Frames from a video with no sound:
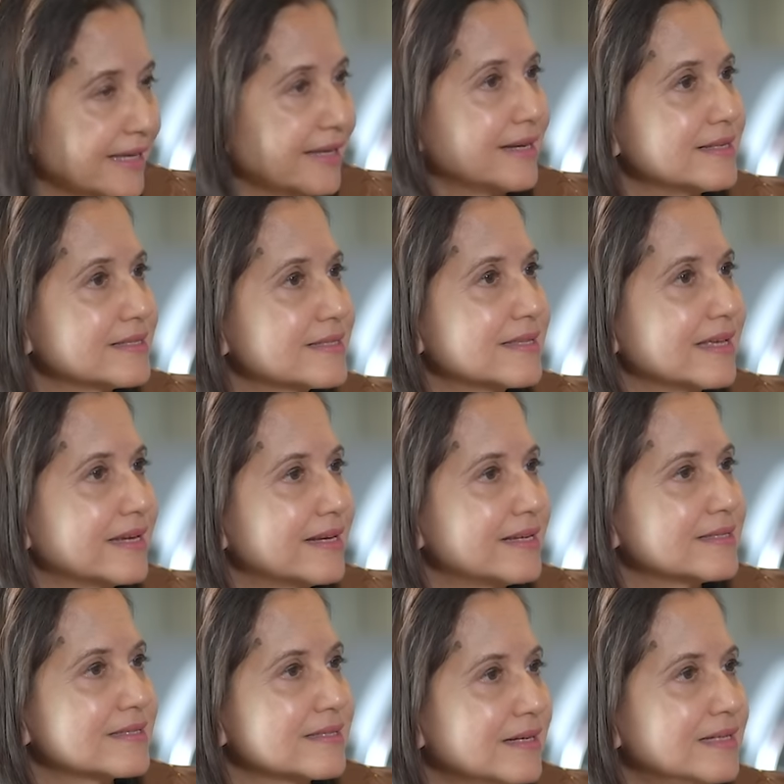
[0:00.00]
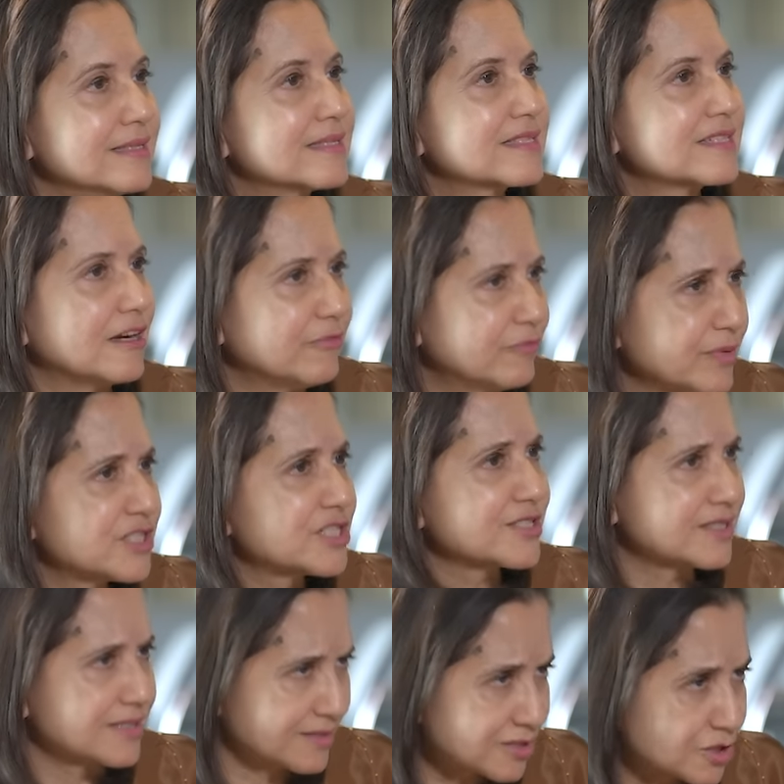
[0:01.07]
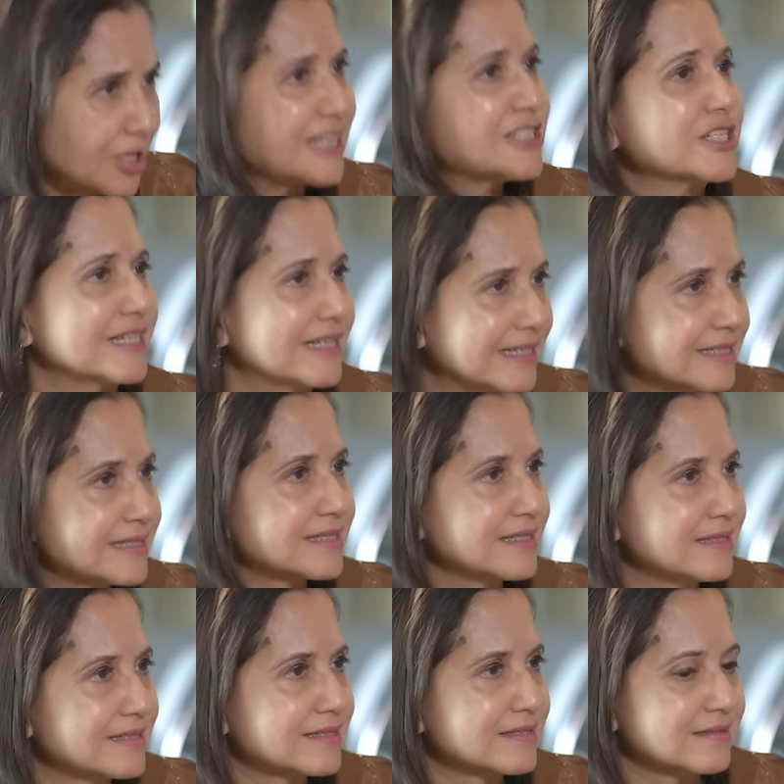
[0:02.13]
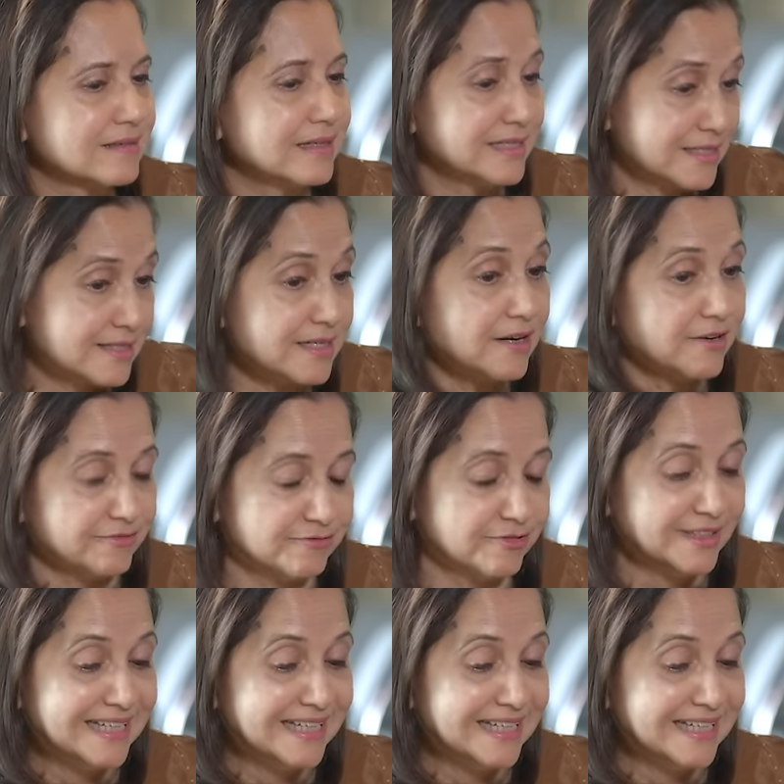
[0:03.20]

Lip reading: There is stuff which is tragic. It's tough,